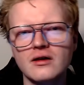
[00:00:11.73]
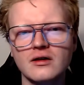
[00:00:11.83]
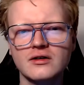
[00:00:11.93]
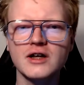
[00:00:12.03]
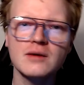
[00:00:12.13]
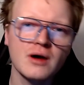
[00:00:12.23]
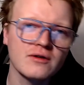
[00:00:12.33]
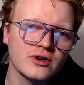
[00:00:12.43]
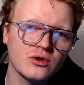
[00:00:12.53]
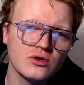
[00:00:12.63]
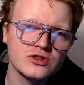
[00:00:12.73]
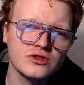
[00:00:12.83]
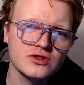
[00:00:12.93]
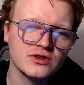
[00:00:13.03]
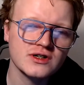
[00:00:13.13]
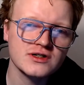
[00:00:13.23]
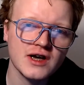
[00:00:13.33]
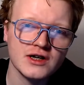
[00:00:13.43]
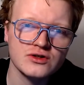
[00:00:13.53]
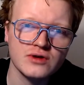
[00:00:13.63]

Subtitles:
G'day Maverick also took this deck to a